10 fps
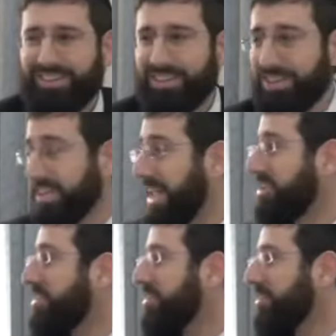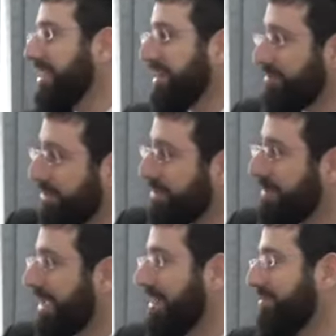Because they knew that if we
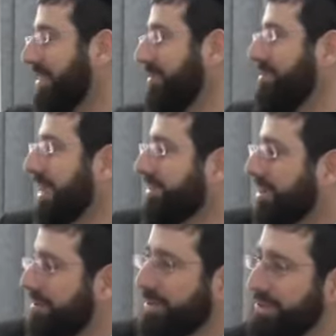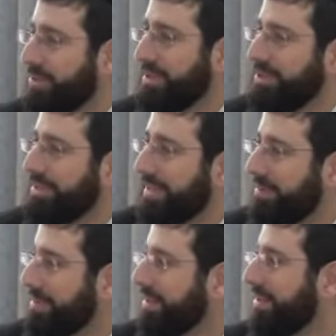would make if they would make a tummy, we wouldn't use it.
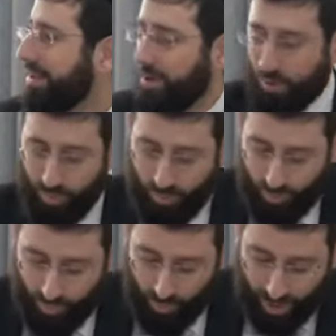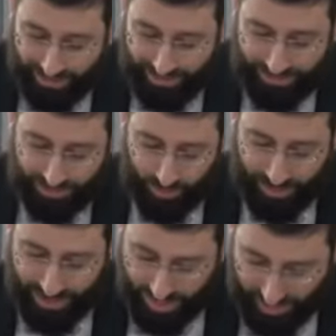I mean, what
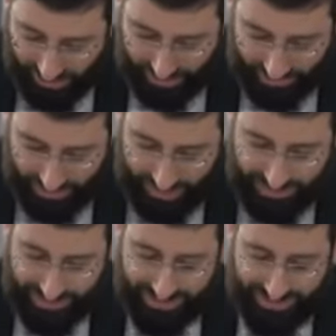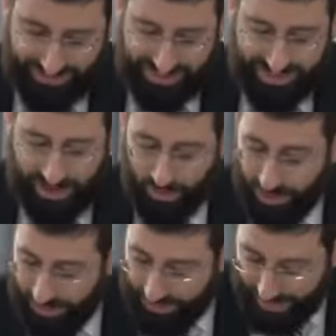were they thinking? Did they
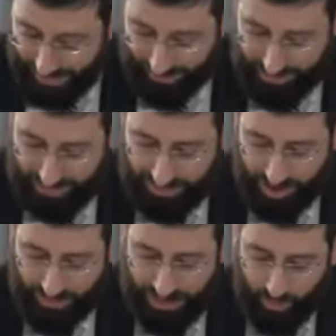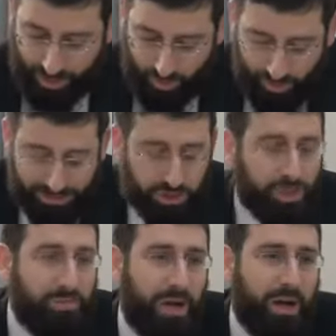really make everything tame? Which
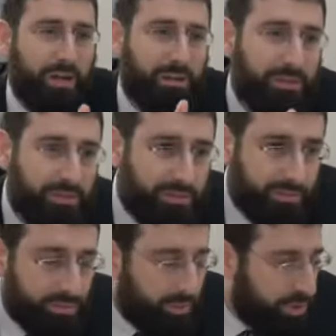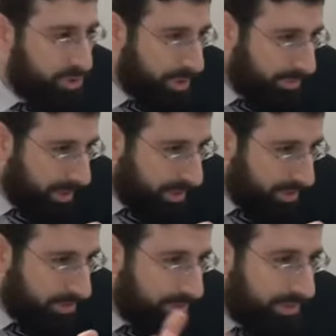tuma? Which tuma?
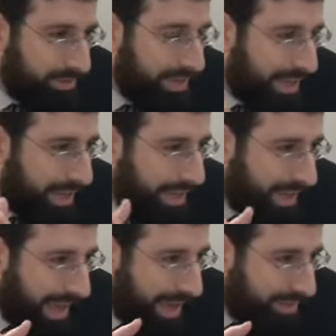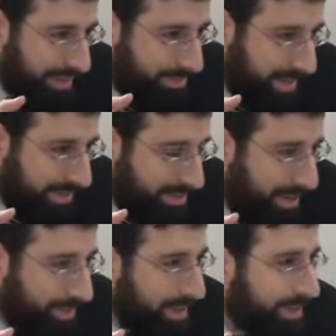They opened up. How did they make it
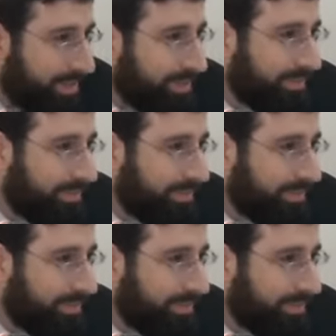tame?